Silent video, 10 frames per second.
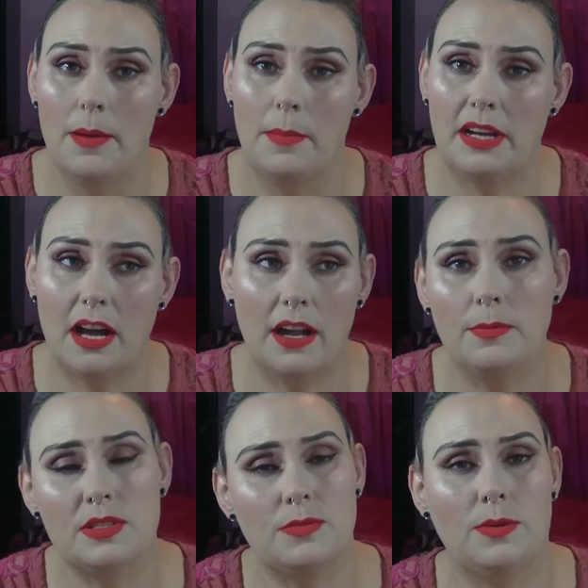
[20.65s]
But Connie
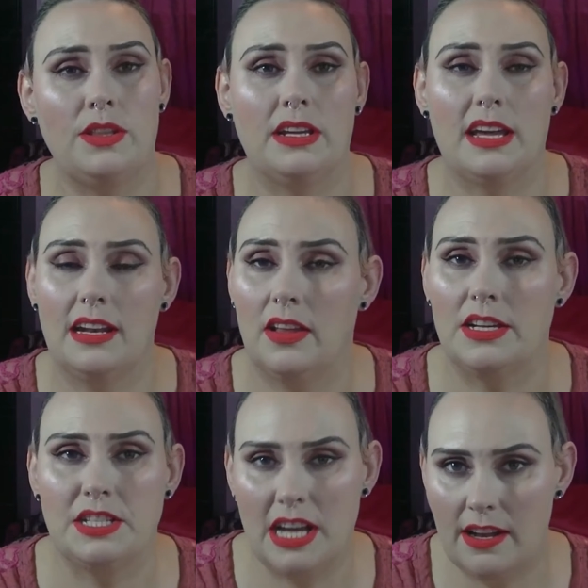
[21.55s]
was the one that kind of
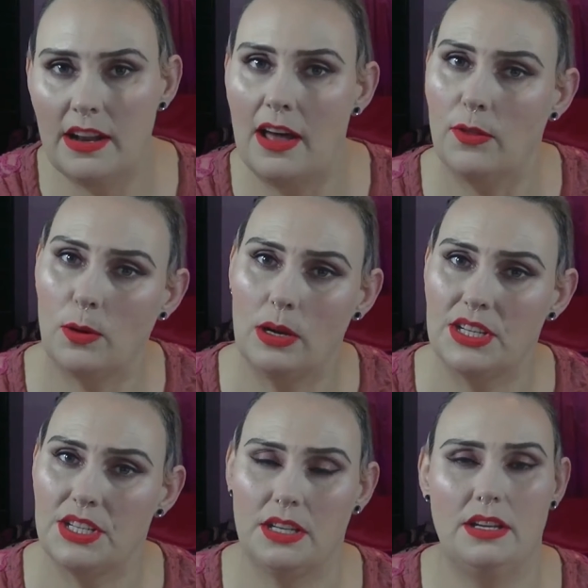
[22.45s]
like shouted out the
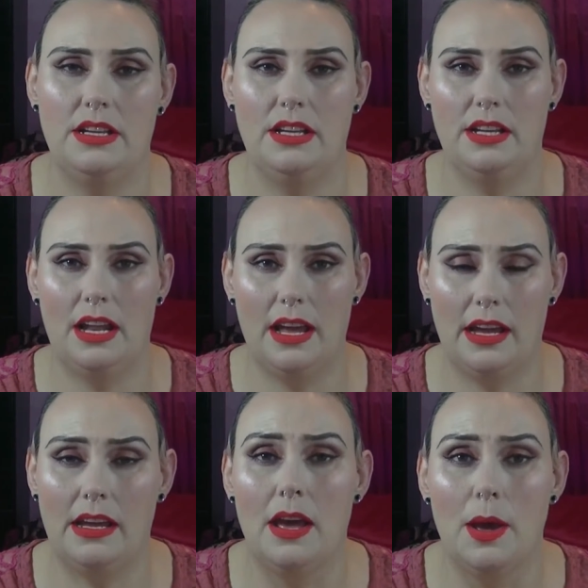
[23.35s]
question in
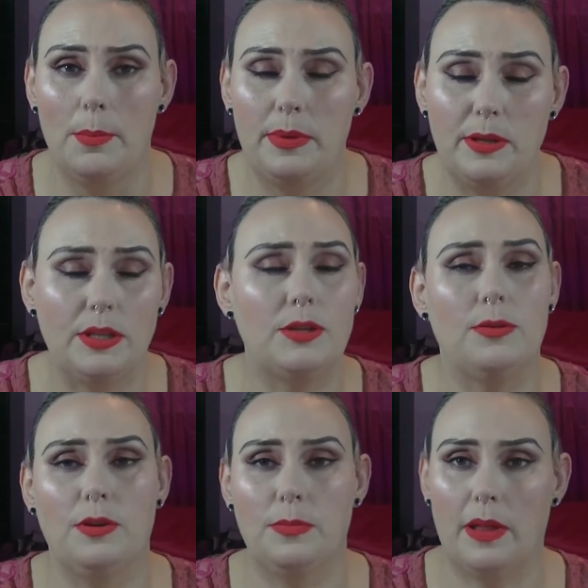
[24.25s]
a beauty
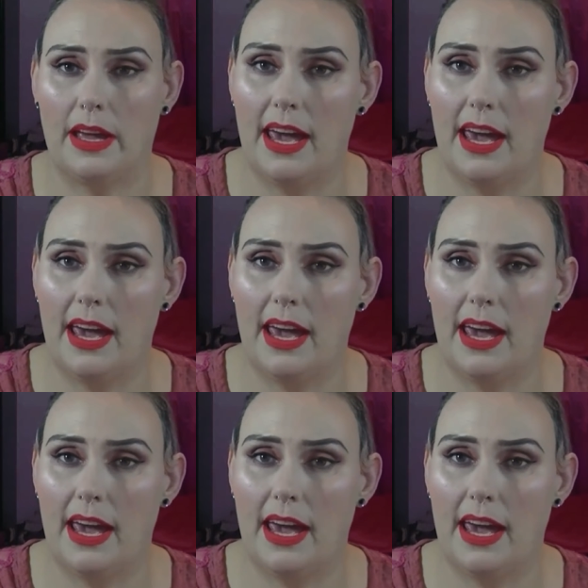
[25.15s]
group like,